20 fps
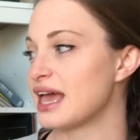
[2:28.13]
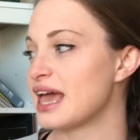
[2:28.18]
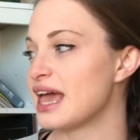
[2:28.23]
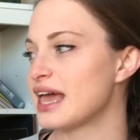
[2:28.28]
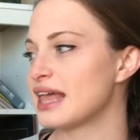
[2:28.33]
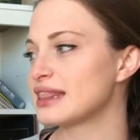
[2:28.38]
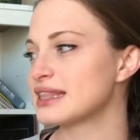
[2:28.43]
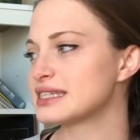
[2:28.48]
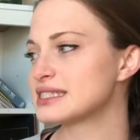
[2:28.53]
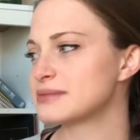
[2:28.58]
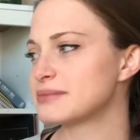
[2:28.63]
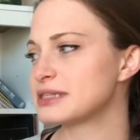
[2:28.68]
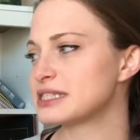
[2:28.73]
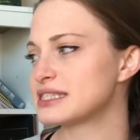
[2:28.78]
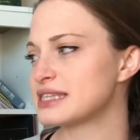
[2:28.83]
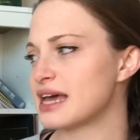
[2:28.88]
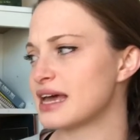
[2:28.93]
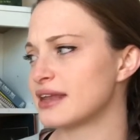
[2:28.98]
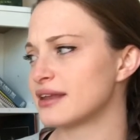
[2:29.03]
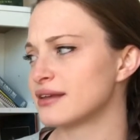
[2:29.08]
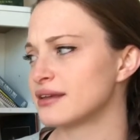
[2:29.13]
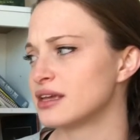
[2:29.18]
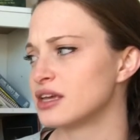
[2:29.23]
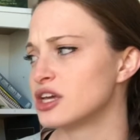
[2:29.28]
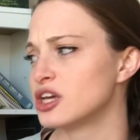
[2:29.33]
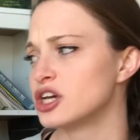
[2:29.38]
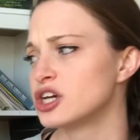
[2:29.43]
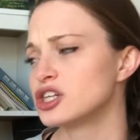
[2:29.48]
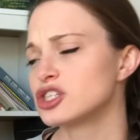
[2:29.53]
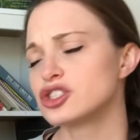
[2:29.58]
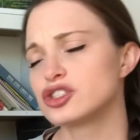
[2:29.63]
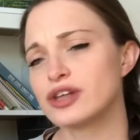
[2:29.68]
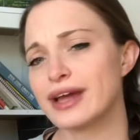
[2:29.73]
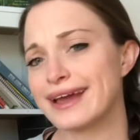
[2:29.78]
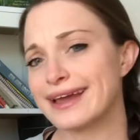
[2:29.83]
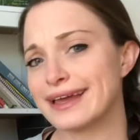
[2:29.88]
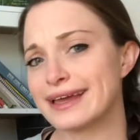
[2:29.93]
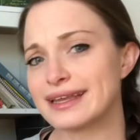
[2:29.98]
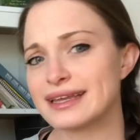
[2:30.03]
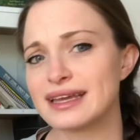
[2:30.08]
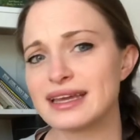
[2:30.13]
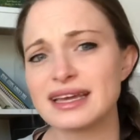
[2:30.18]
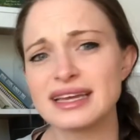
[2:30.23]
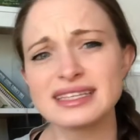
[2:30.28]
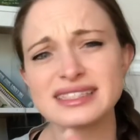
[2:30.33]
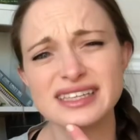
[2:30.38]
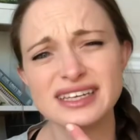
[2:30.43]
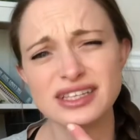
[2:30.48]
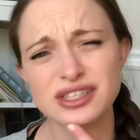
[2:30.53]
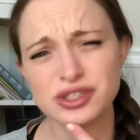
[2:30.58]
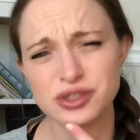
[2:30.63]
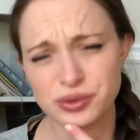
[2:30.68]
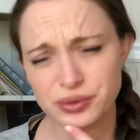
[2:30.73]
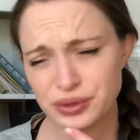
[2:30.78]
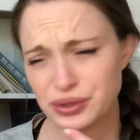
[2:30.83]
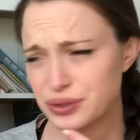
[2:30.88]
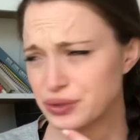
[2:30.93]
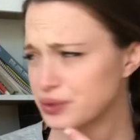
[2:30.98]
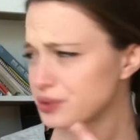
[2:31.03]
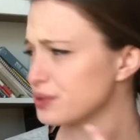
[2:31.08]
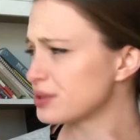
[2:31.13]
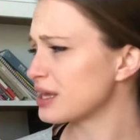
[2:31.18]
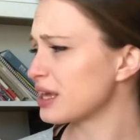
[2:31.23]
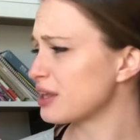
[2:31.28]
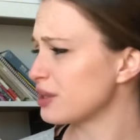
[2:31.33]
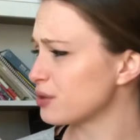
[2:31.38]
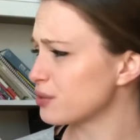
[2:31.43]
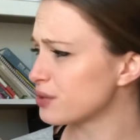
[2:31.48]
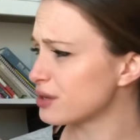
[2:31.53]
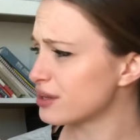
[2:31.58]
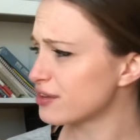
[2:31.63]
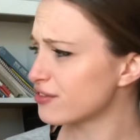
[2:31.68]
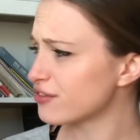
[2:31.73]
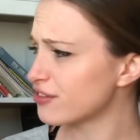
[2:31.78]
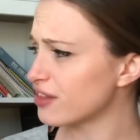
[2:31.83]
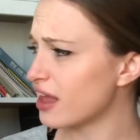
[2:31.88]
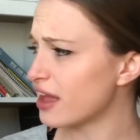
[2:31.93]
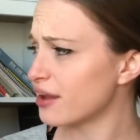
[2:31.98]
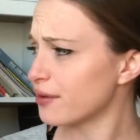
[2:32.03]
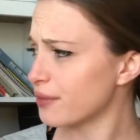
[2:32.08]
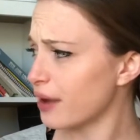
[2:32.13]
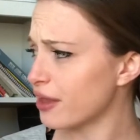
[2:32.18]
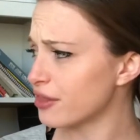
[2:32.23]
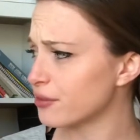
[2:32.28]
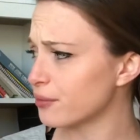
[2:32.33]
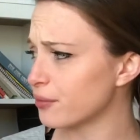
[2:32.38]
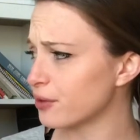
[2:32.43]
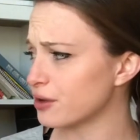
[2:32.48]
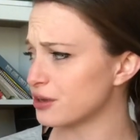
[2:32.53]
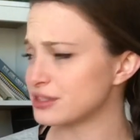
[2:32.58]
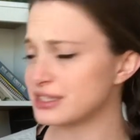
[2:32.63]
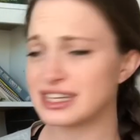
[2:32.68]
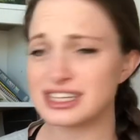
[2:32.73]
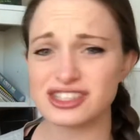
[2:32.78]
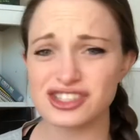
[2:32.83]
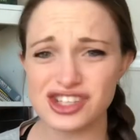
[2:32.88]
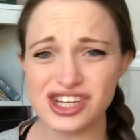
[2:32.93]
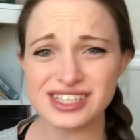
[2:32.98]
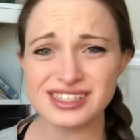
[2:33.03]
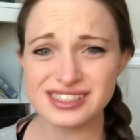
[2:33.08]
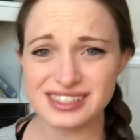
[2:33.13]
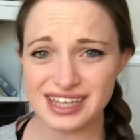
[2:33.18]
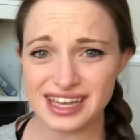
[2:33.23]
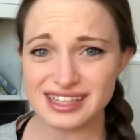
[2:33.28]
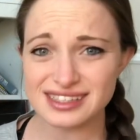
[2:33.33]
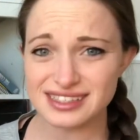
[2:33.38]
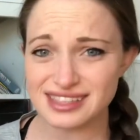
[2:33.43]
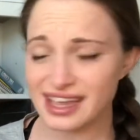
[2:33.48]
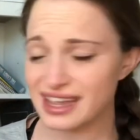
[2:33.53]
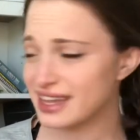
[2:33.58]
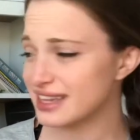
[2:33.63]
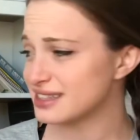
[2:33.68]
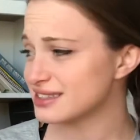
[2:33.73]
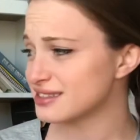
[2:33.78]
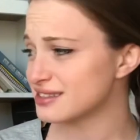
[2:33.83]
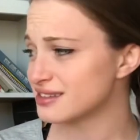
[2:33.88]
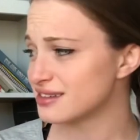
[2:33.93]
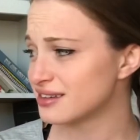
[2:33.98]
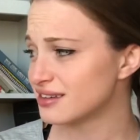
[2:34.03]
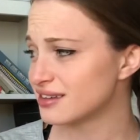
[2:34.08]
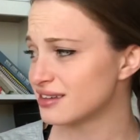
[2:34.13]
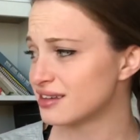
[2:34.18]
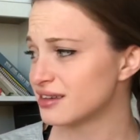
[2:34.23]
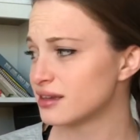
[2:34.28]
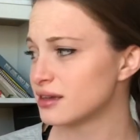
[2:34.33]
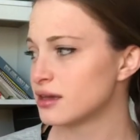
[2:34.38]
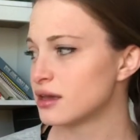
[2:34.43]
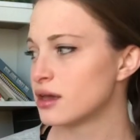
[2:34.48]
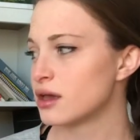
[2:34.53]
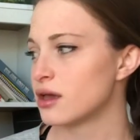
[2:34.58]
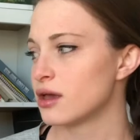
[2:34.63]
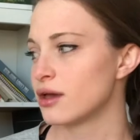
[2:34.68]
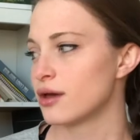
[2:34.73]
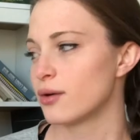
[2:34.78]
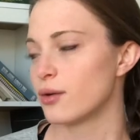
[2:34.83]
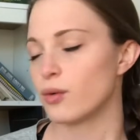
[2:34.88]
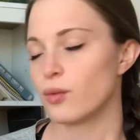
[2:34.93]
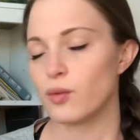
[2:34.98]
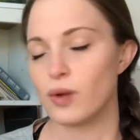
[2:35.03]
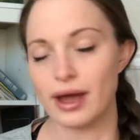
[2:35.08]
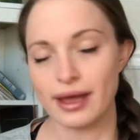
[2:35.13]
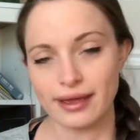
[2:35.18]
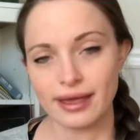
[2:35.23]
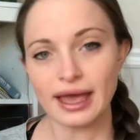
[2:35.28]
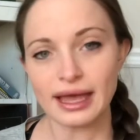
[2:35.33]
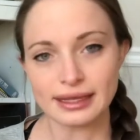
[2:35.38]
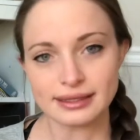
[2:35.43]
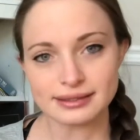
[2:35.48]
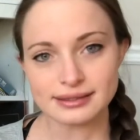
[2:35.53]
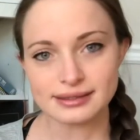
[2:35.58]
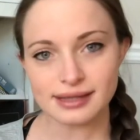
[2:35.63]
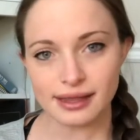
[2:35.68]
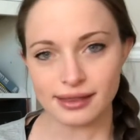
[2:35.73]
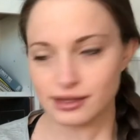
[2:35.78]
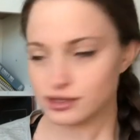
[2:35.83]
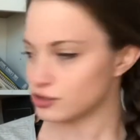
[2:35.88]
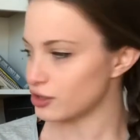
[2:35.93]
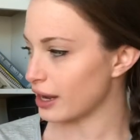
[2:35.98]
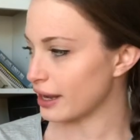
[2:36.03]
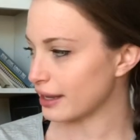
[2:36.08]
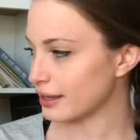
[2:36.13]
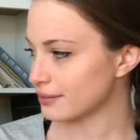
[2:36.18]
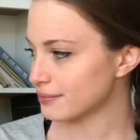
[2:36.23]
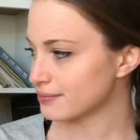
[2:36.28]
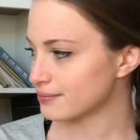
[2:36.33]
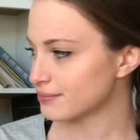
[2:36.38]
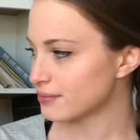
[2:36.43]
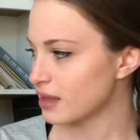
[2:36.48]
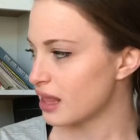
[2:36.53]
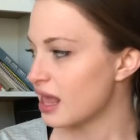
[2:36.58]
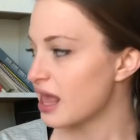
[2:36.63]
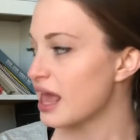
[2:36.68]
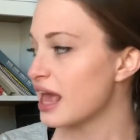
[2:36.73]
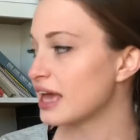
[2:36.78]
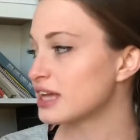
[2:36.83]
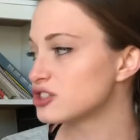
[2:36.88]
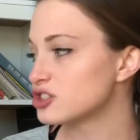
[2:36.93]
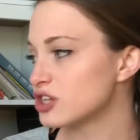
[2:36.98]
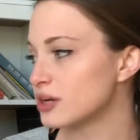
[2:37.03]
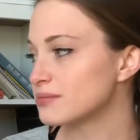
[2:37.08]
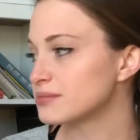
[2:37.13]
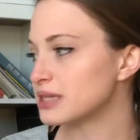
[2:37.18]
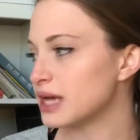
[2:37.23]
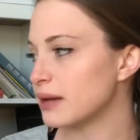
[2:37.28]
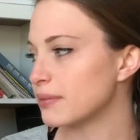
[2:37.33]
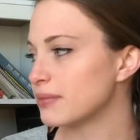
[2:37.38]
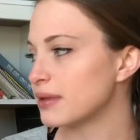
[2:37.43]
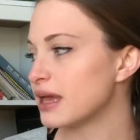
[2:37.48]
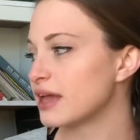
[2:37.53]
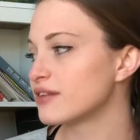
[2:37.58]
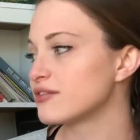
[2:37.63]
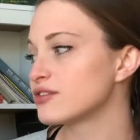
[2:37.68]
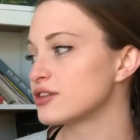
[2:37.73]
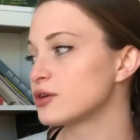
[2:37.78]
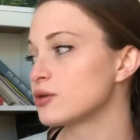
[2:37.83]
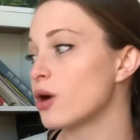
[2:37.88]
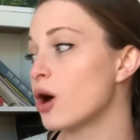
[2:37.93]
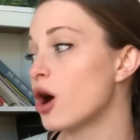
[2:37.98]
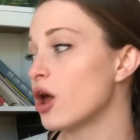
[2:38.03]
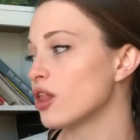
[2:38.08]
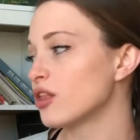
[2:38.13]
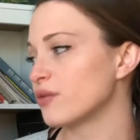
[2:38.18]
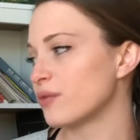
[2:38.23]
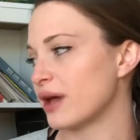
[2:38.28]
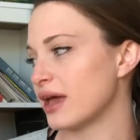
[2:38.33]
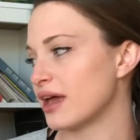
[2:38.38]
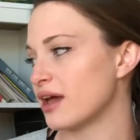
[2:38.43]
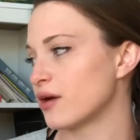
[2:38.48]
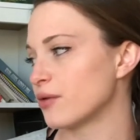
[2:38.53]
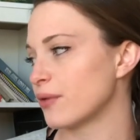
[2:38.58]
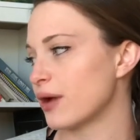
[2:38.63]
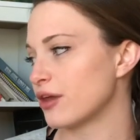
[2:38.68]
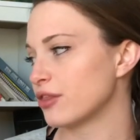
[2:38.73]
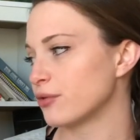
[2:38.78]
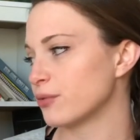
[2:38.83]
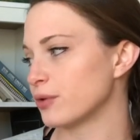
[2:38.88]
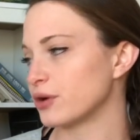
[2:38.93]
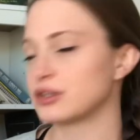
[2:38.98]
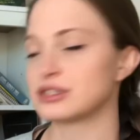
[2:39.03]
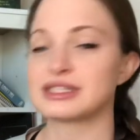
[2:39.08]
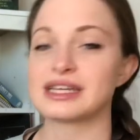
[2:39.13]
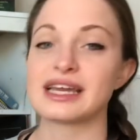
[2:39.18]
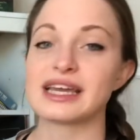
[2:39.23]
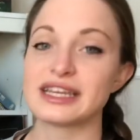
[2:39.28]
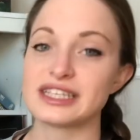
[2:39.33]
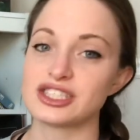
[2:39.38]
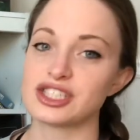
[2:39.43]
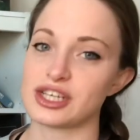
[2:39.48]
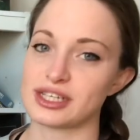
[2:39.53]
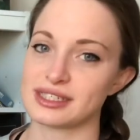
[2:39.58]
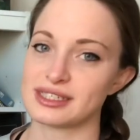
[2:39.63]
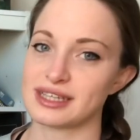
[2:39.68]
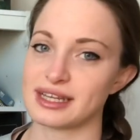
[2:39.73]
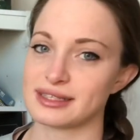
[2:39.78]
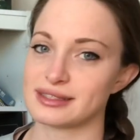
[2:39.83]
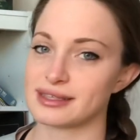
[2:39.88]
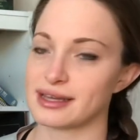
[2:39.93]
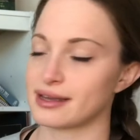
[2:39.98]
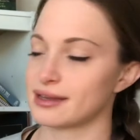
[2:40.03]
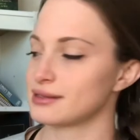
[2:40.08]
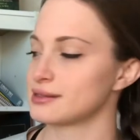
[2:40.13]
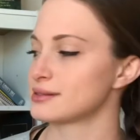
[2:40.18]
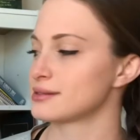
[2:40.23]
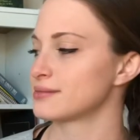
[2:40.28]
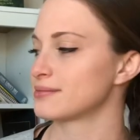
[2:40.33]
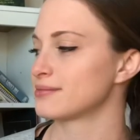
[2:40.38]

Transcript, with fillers: Elizabeth said, Dragon, is it true that you can fly around the world in just 10 seconds? Why, yes, said the dragon, and jumped up and flew all the way around the world in just 10 seconds.